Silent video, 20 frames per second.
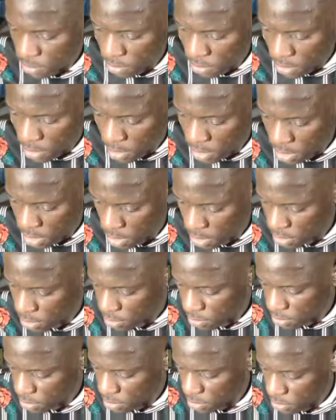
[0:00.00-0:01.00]
Okay.
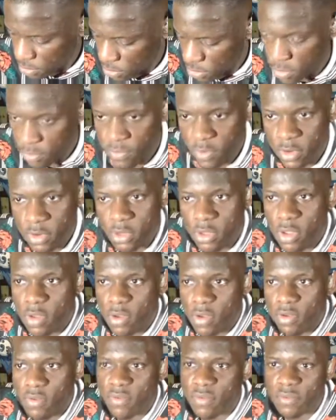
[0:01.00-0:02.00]
So first
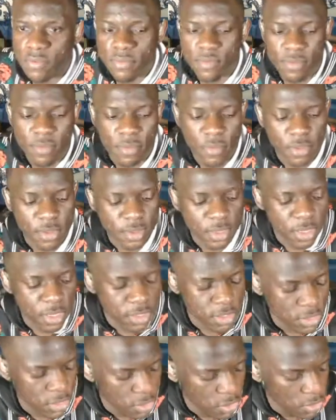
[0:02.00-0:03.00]
off,
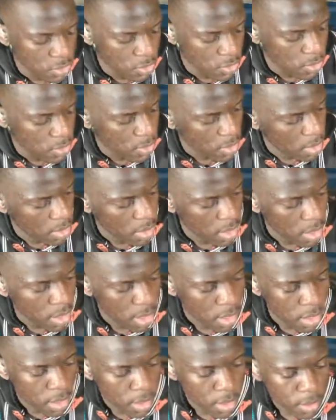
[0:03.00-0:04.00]
season two
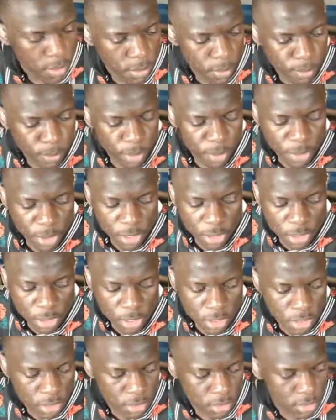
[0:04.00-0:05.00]
been pretty
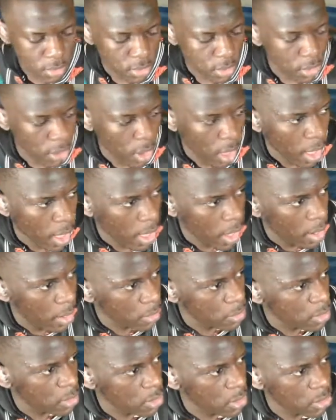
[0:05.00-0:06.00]
good.
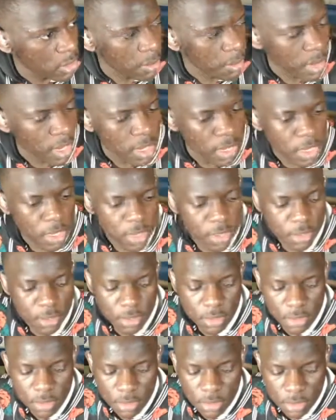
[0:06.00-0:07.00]
Some
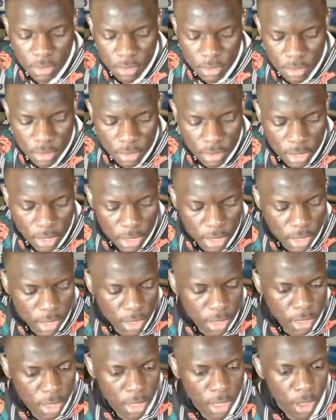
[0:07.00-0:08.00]
highlights like
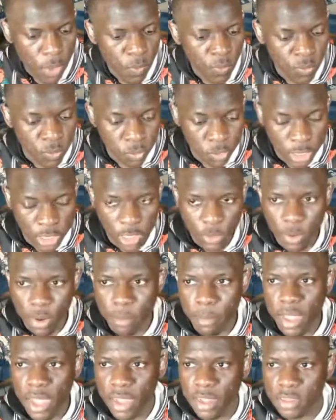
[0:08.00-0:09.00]
when he
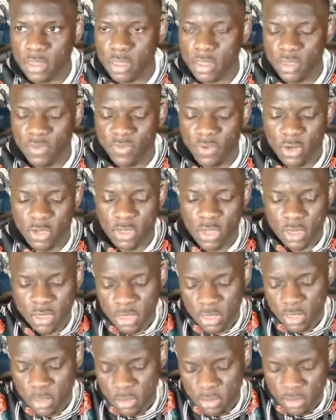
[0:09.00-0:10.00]
went back to his first
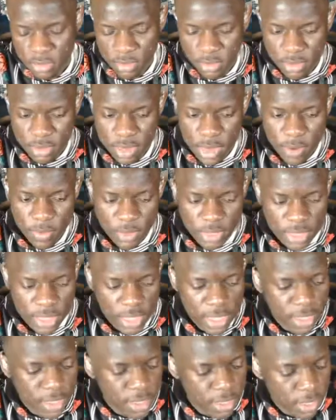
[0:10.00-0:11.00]
dungeon. That was
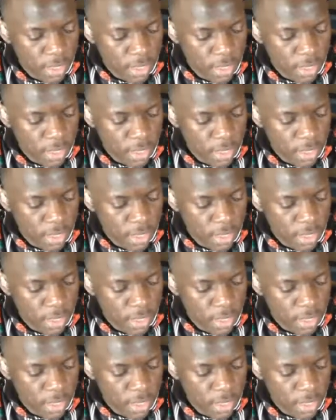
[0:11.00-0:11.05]
like